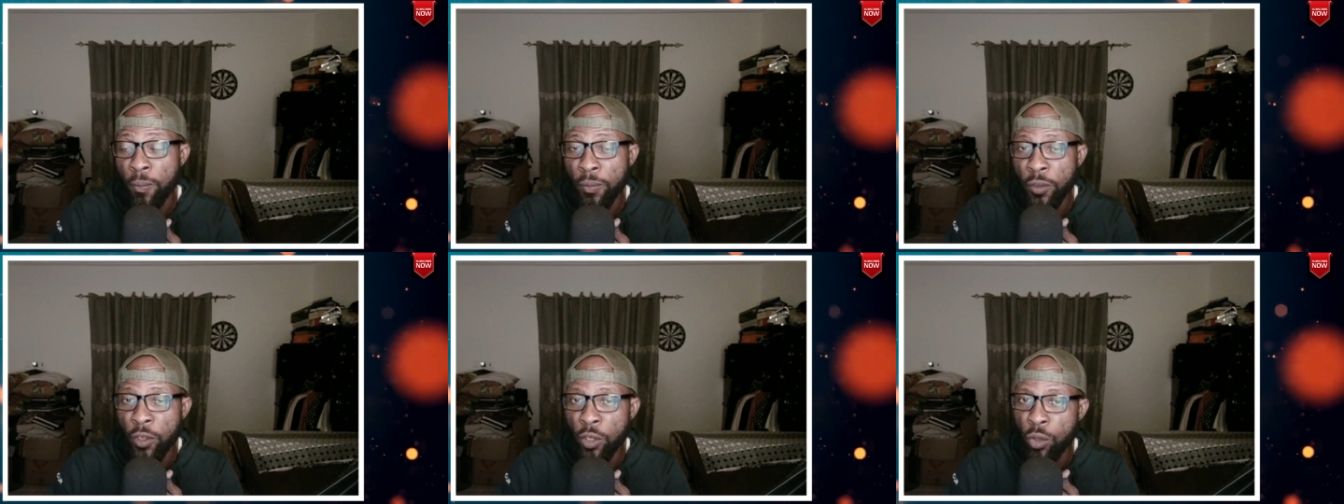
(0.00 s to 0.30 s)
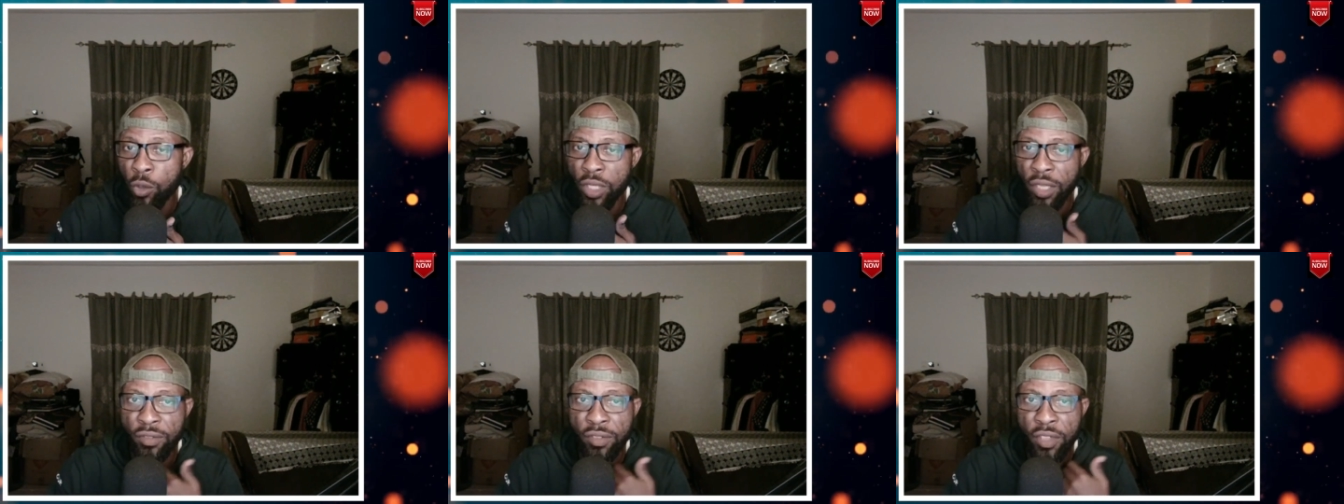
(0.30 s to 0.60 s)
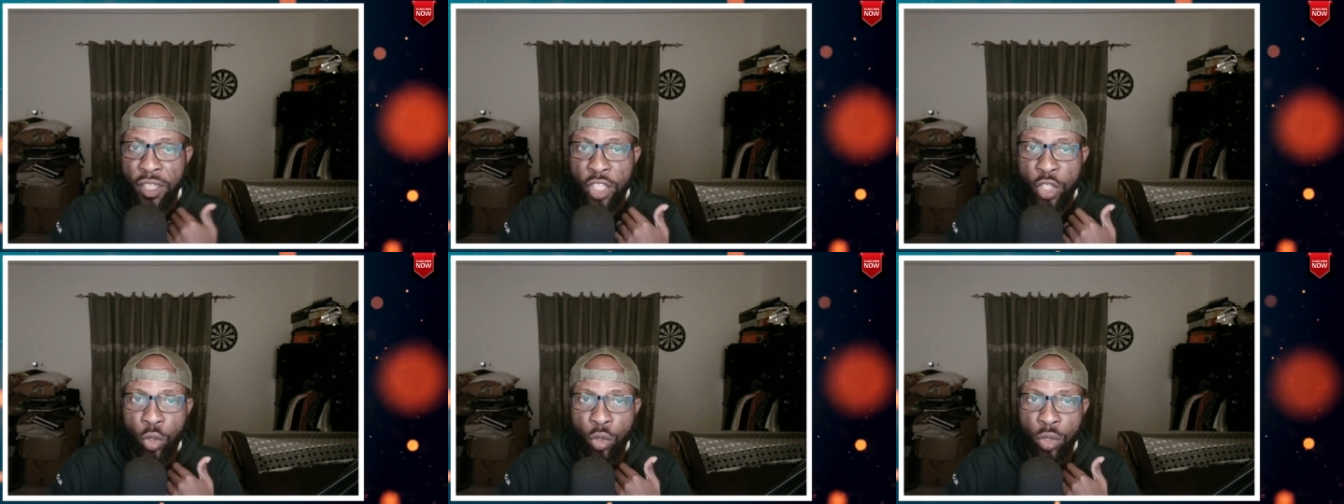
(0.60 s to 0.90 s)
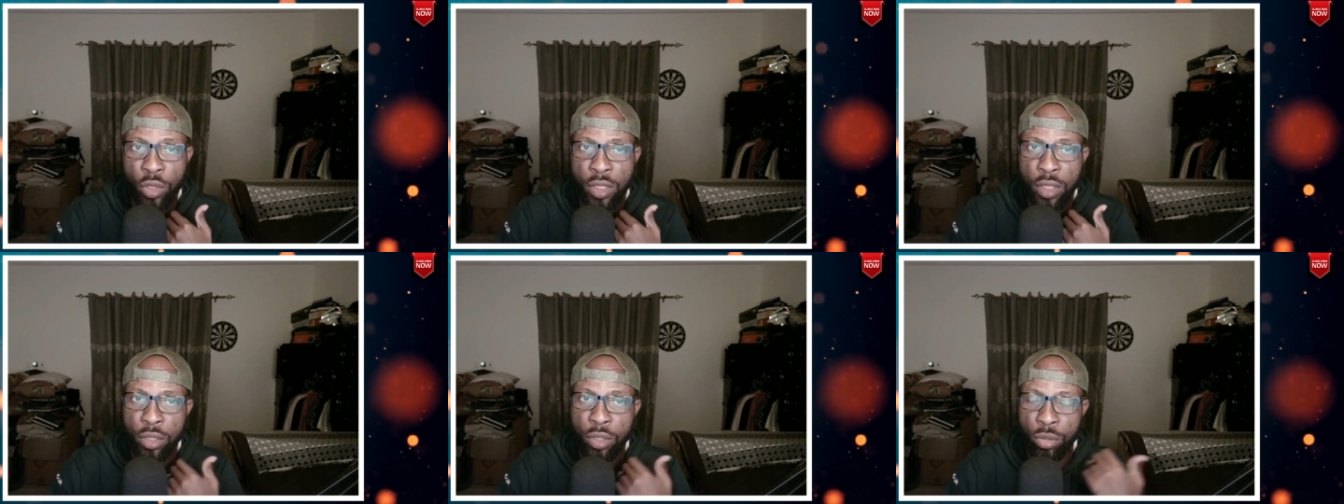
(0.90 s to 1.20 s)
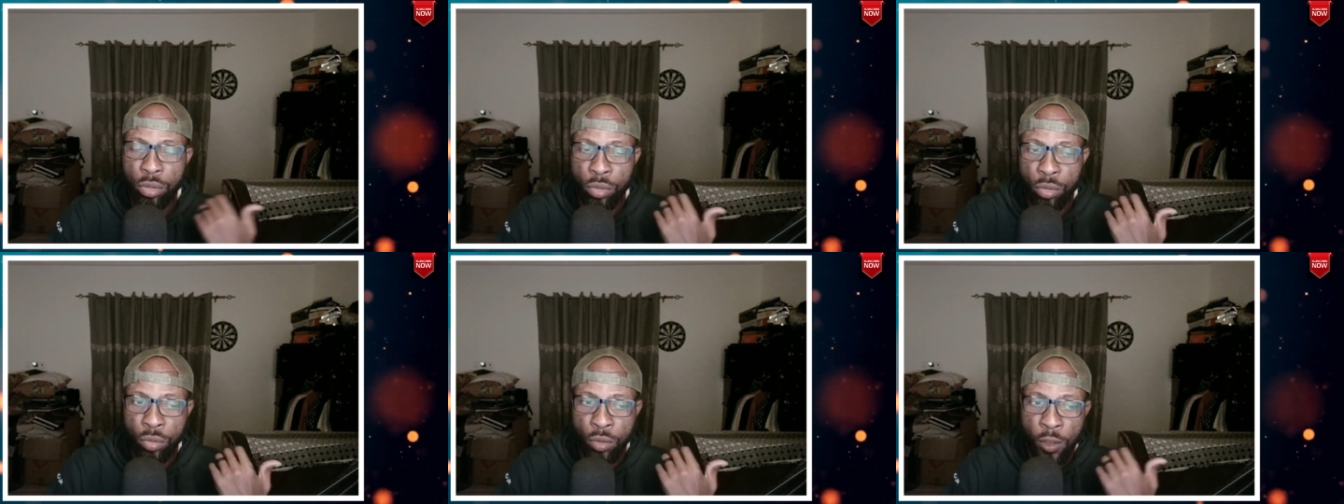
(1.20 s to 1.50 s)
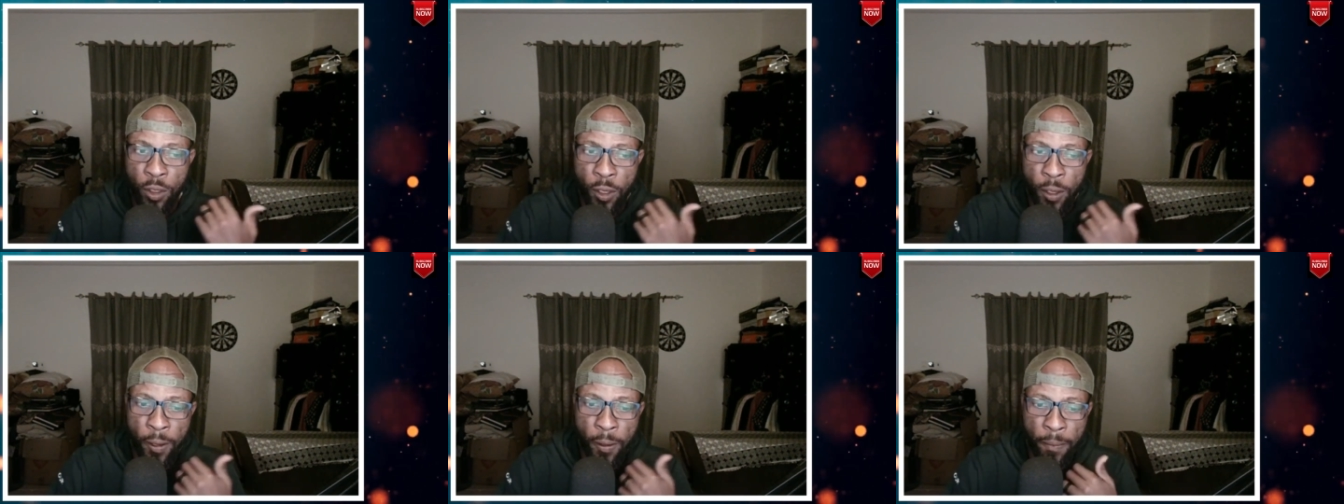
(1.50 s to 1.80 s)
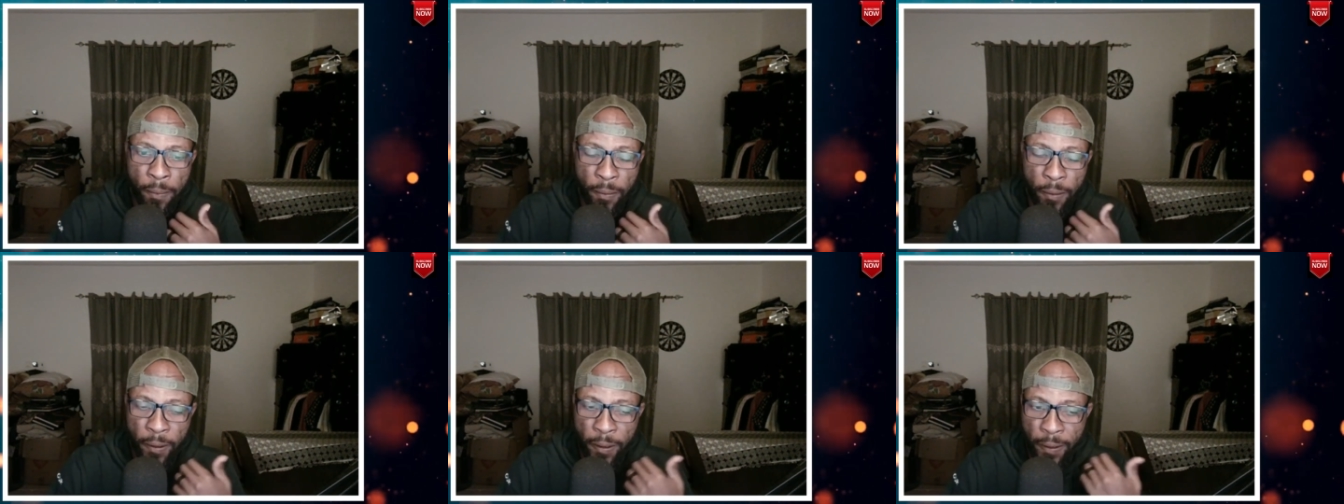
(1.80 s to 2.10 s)
you know definitely goes into
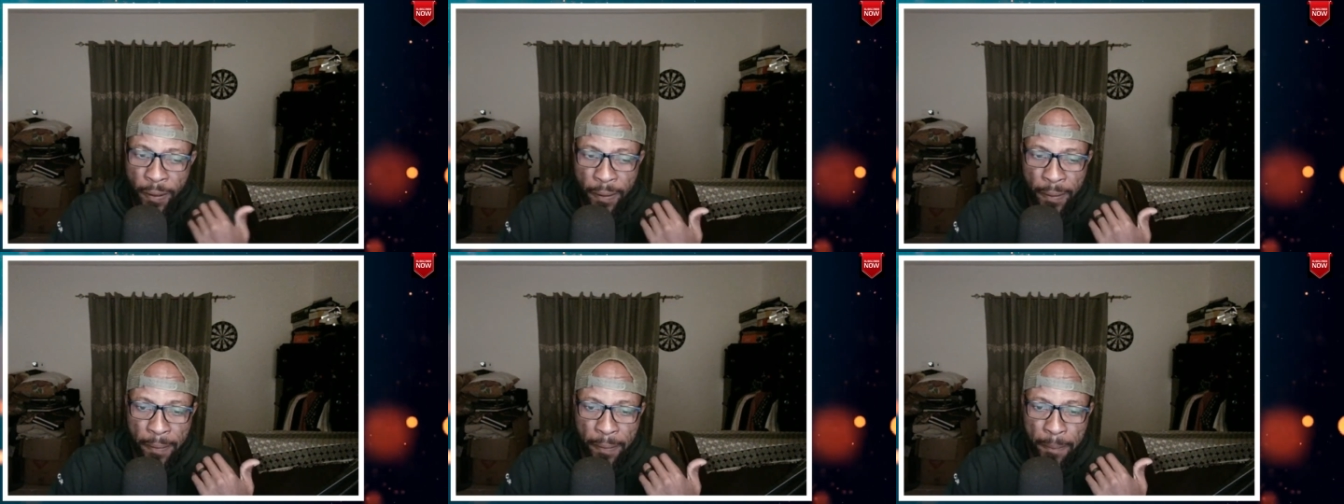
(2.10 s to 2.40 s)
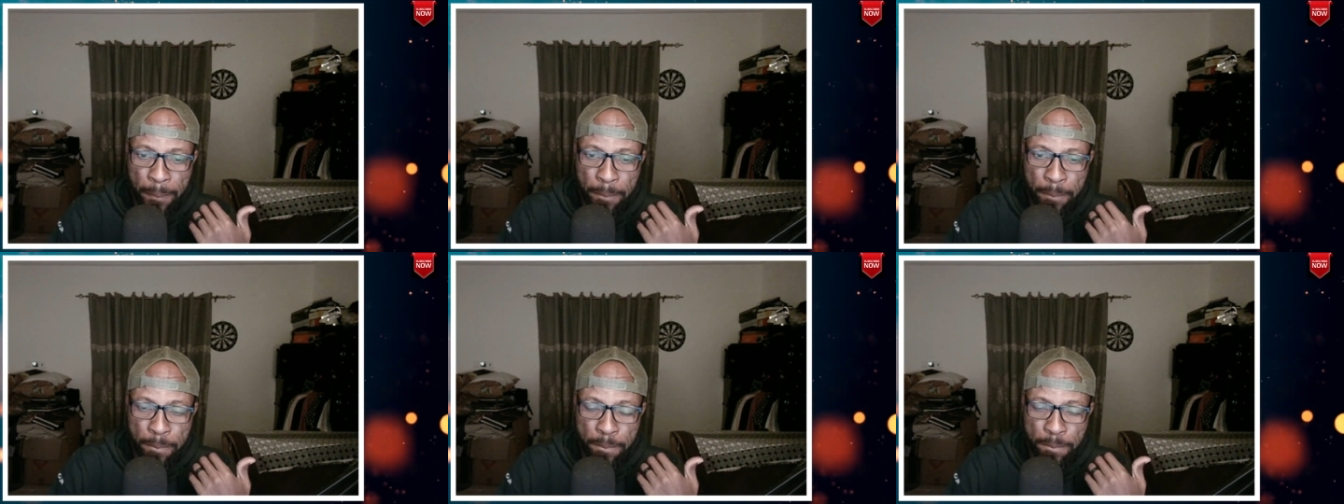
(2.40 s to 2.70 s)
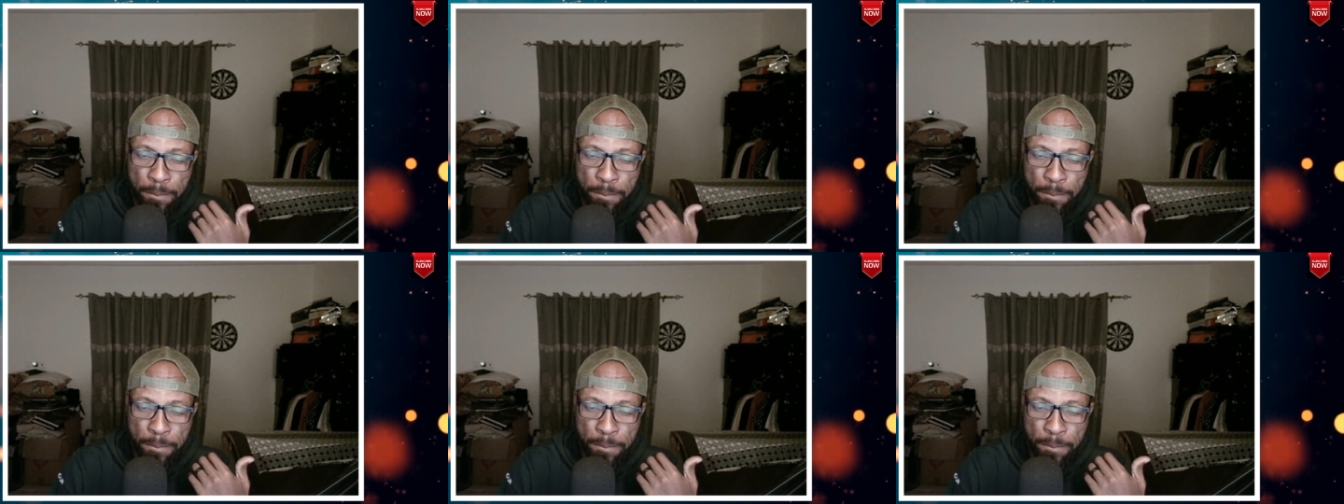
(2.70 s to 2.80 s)
um,